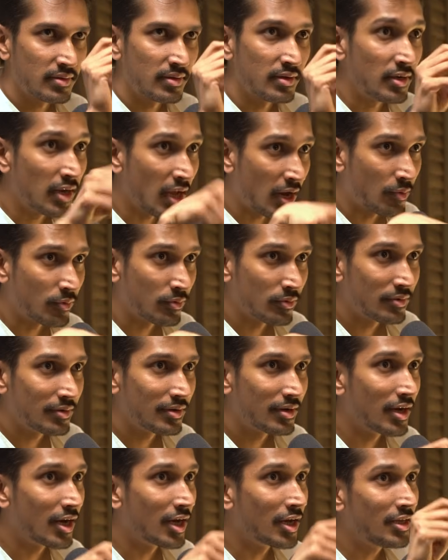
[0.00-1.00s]
Now,
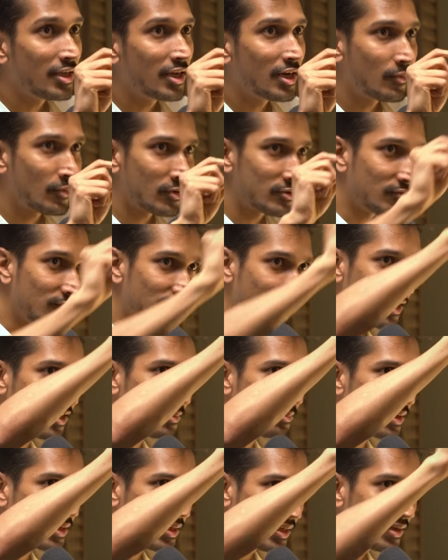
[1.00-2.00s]
earlier it was very
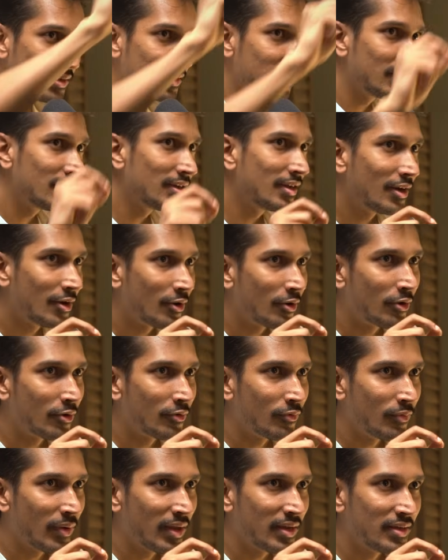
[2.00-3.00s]
money or
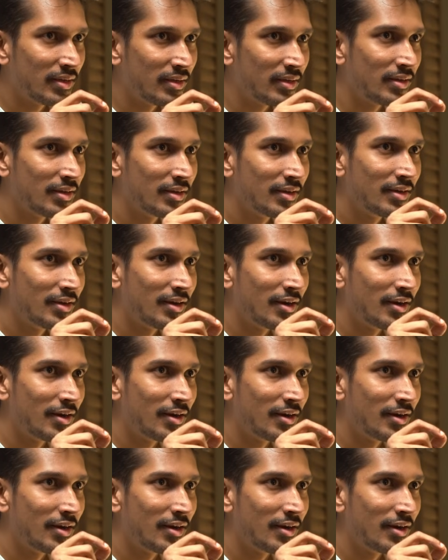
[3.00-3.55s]
very